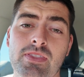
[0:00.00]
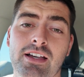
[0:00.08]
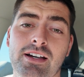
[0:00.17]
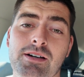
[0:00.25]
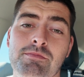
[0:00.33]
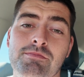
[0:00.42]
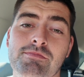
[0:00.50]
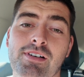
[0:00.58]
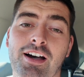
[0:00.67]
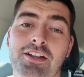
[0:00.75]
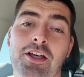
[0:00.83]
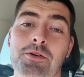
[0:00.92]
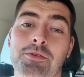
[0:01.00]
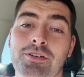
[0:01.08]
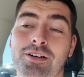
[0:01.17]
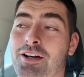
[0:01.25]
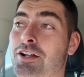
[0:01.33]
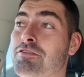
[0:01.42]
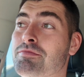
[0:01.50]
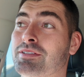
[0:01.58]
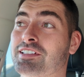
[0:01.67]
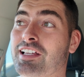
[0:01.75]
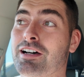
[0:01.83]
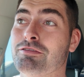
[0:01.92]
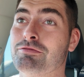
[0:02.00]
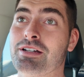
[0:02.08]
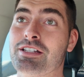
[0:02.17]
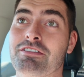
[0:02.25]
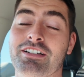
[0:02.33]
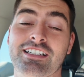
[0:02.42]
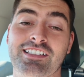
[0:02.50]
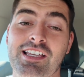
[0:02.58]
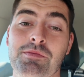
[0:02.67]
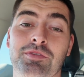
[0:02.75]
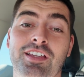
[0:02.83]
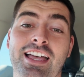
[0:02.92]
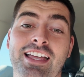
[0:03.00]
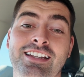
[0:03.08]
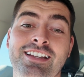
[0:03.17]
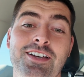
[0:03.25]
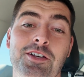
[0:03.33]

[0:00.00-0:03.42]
I know for myself, when you're in a team setting,